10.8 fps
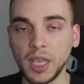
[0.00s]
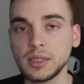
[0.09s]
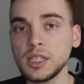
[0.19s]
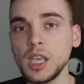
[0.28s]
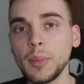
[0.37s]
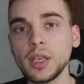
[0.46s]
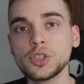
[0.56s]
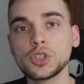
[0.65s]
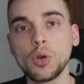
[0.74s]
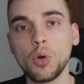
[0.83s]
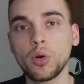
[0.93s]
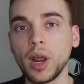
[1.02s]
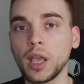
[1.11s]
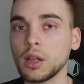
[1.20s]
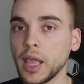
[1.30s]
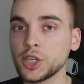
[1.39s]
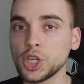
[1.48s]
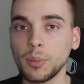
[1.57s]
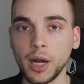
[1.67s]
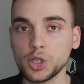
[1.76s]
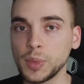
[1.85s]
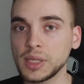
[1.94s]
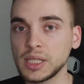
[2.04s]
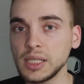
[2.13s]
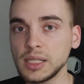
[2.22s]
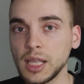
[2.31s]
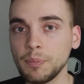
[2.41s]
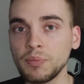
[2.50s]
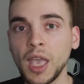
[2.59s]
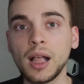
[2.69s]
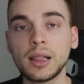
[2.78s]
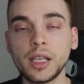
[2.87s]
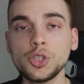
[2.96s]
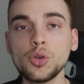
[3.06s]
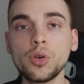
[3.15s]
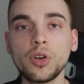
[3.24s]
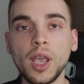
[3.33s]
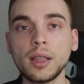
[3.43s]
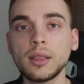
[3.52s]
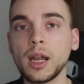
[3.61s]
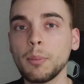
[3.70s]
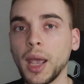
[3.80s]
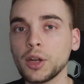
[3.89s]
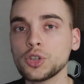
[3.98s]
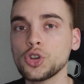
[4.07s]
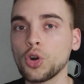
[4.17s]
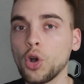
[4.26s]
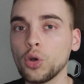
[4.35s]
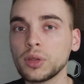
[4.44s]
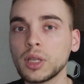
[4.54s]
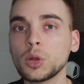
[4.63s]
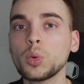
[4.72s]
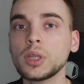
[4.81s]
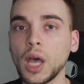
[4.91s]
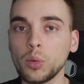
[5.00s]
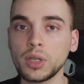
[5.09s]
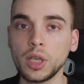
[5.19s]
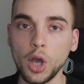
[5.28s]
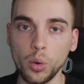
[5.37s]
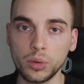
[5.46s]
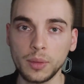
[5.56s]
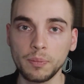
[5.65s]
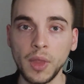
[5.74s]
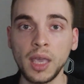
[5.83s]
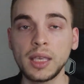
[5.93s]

A CMS, or a collection management system, lets you create and manage your content without a code.